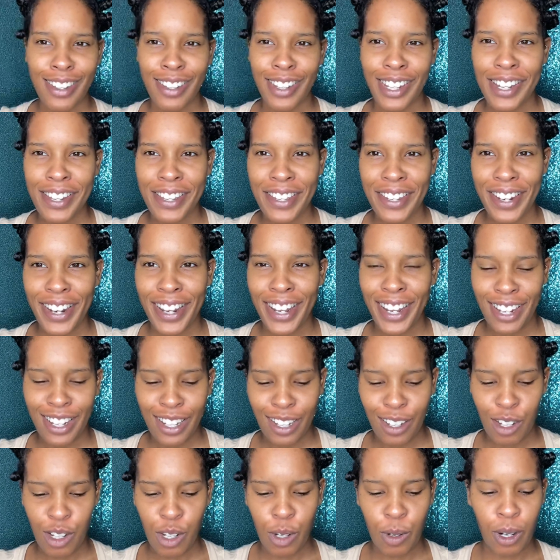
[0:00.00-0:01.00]
yesterday I
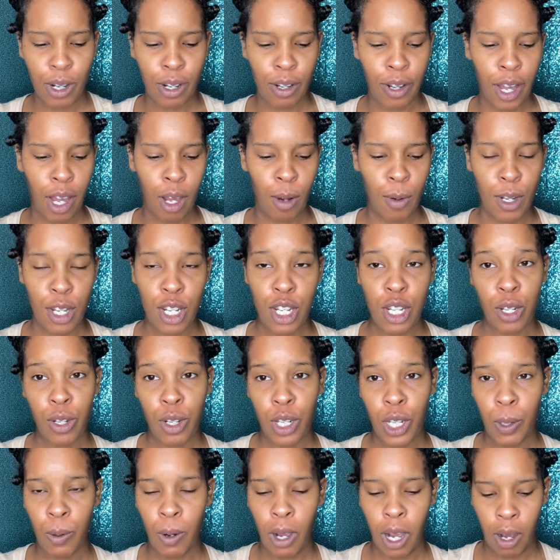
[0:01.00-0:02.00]
told you all I would show
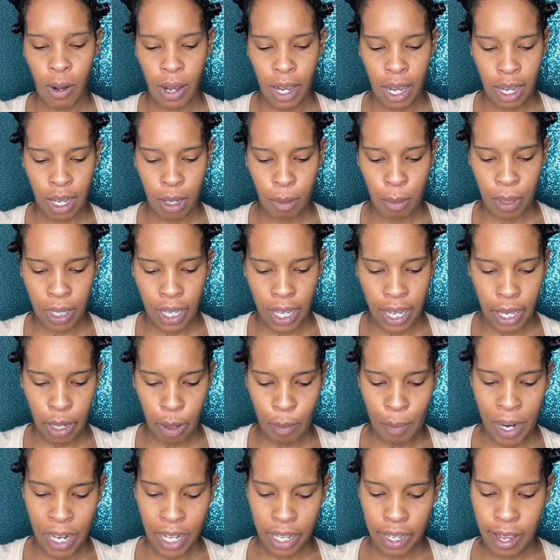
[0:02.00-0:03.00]
you how I applied
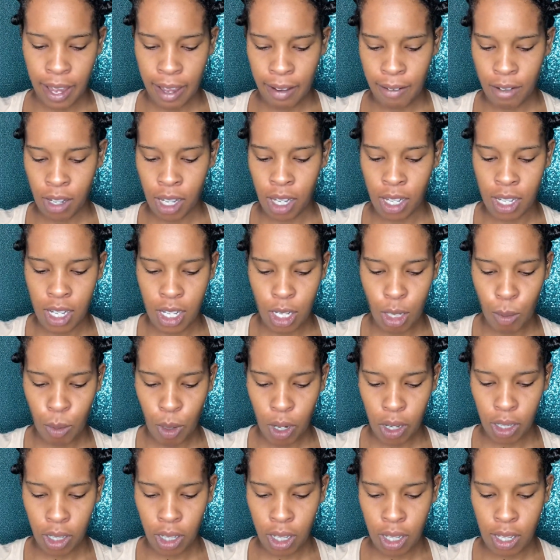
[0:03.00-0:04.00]
my Kat Von D
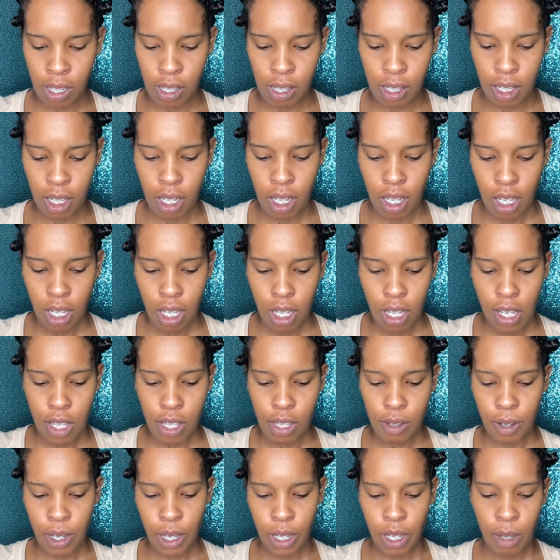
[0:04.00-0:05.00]
products.
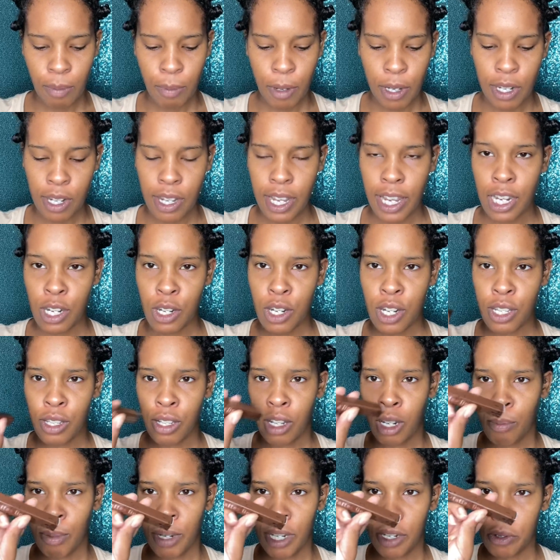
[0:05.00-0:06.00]
So I am gonna actually
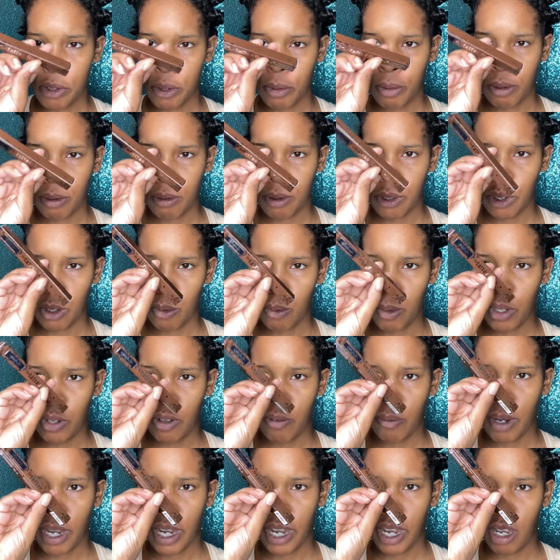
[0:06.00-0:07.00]
start by doing a little bit of
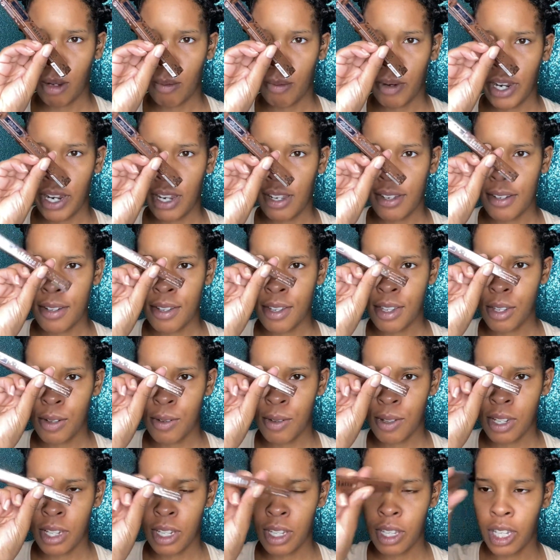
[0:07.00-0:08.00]
my eyebrows
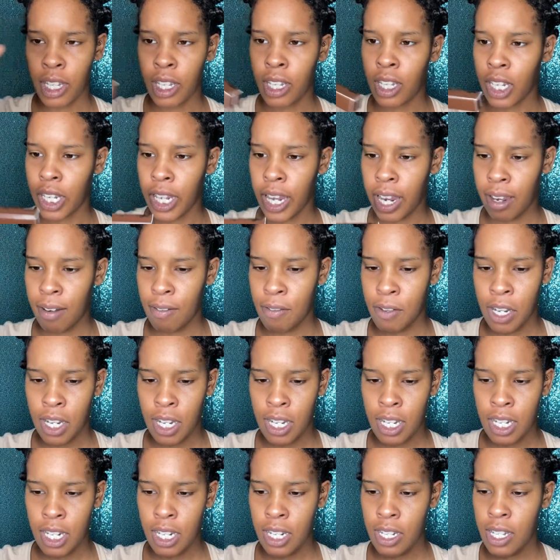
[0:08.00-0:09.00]
using the Kat Von
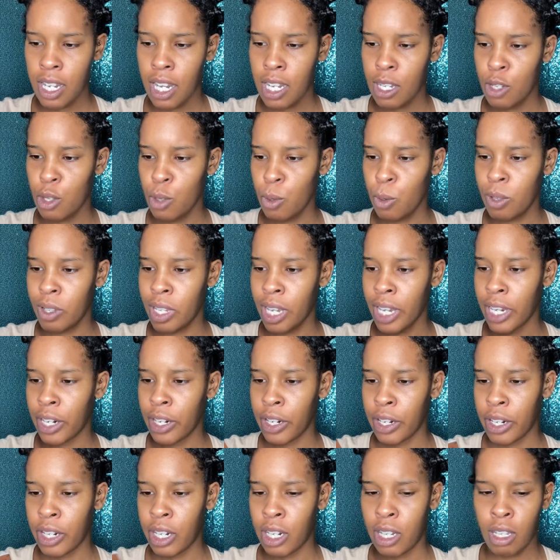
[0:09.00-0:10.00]
D tattoo
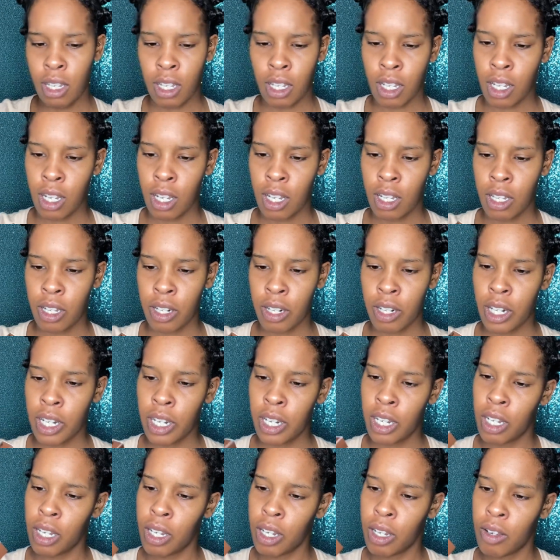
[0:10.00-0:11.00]
liner in the color
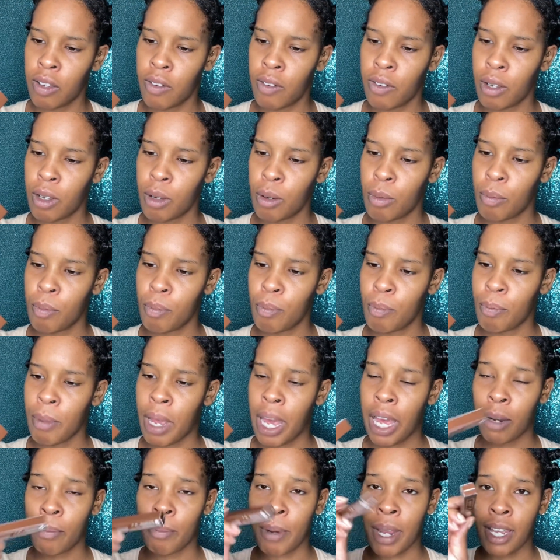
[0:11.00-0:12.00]
of
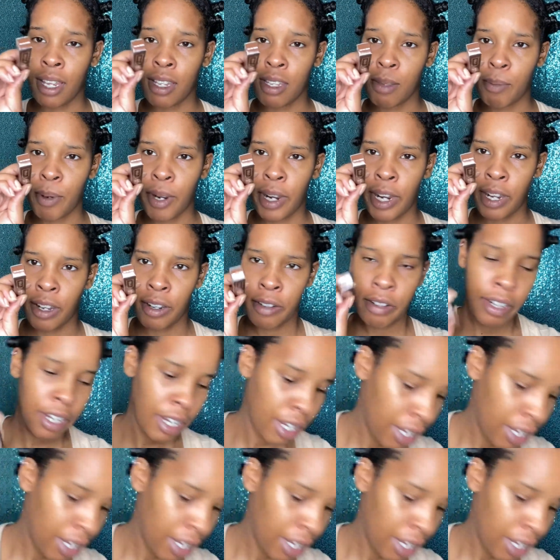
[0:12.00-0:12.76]
Mad Max Brown.